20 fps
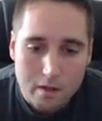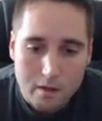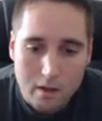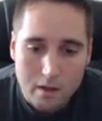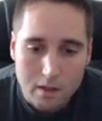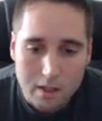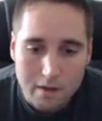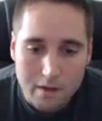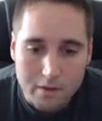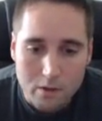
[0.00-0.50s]

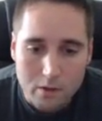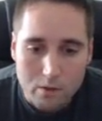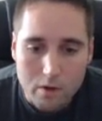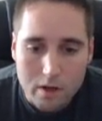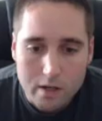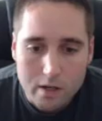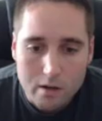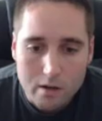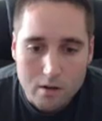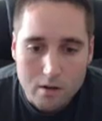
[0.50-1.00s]
a left and
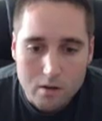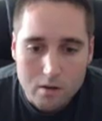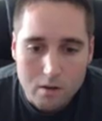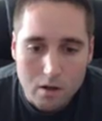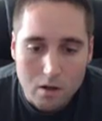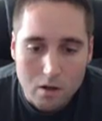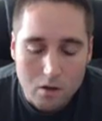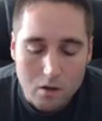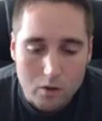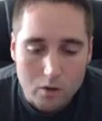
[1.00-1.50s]
right
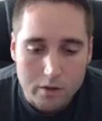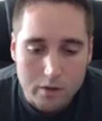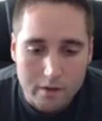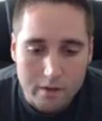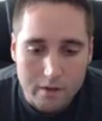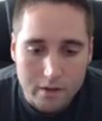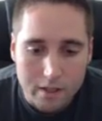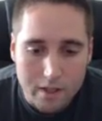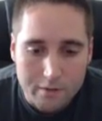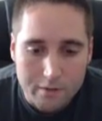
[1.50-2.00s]
arrow hold
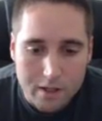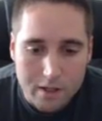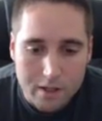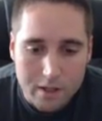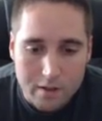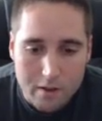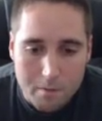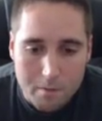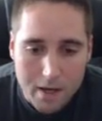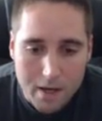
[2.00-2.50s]
down the left
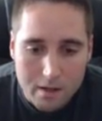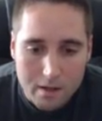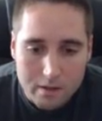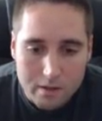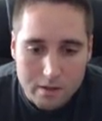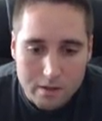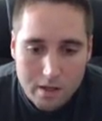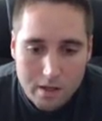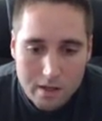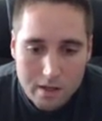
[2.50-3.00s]
click of the
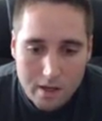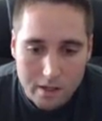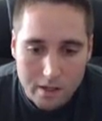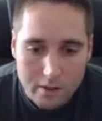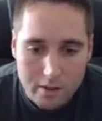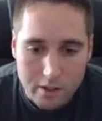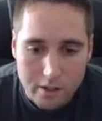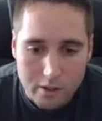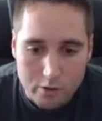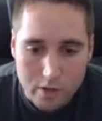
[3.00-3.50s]
mouse
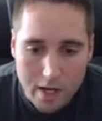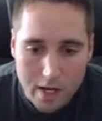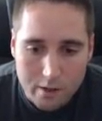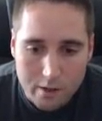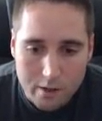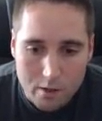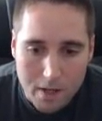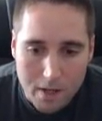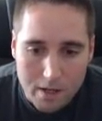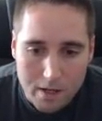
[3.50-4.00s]
and you can
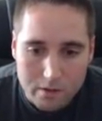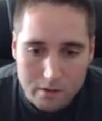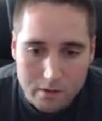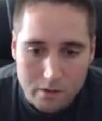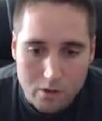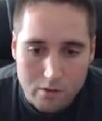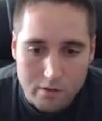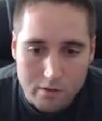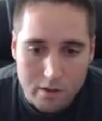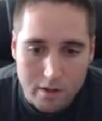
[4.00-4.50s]
drag your mouse
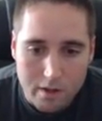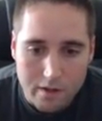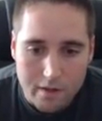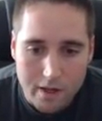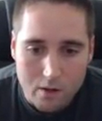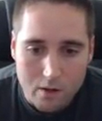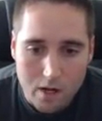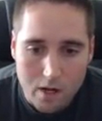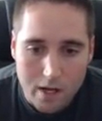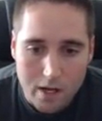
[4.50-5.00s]
over and
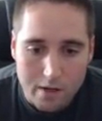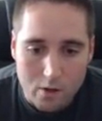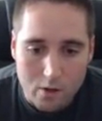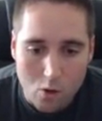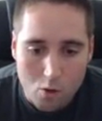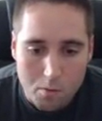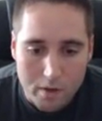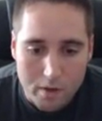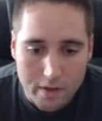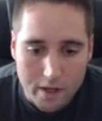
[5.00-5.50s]
that'll kind of
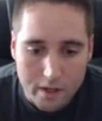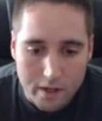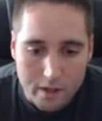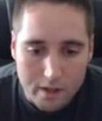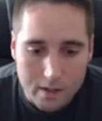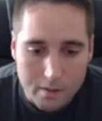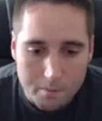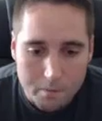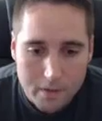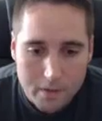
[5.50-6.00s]
open that
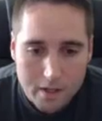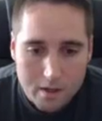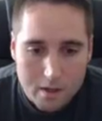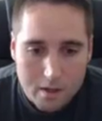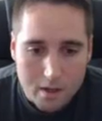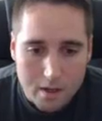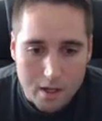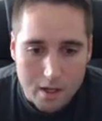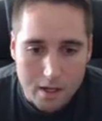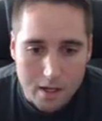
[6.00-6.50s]
up
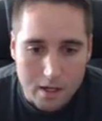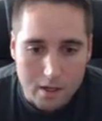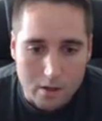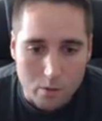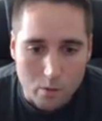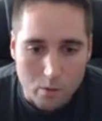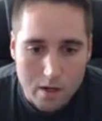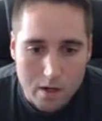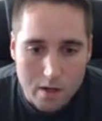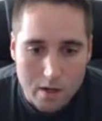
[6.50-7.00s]
and
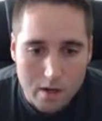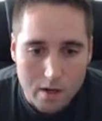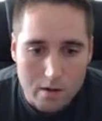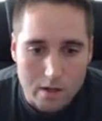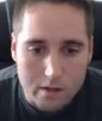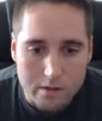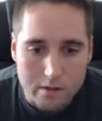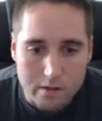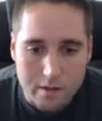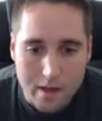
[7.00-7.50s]
right here
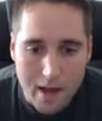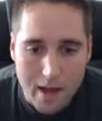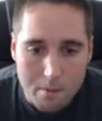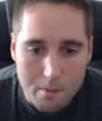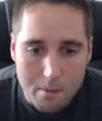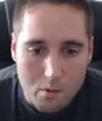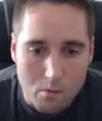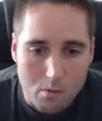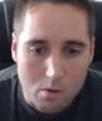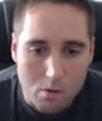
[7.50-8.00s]
is the
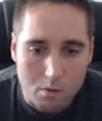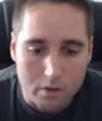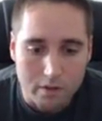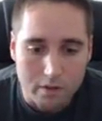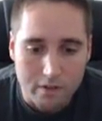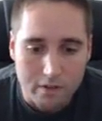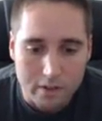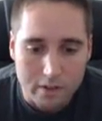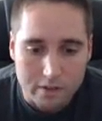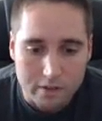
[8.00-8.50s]
Apple mobile
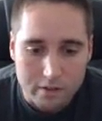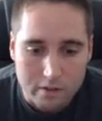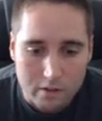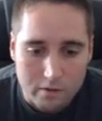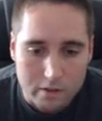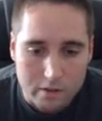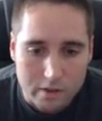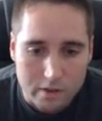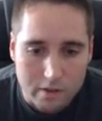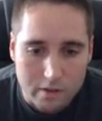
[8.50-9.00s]
device
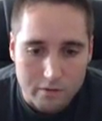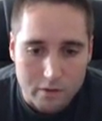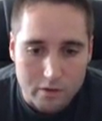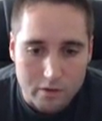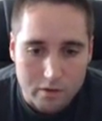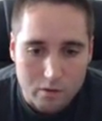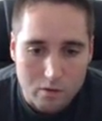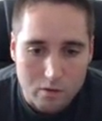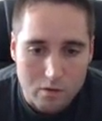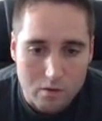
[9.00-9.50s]
service and if you
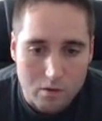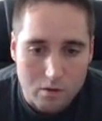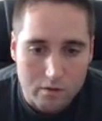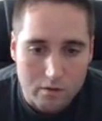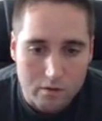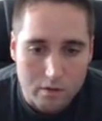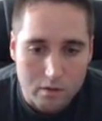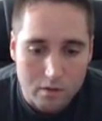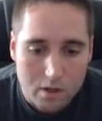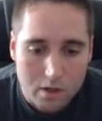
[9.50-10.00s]
scroll
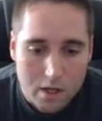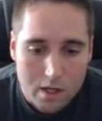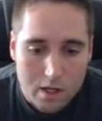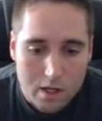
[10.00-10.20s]
over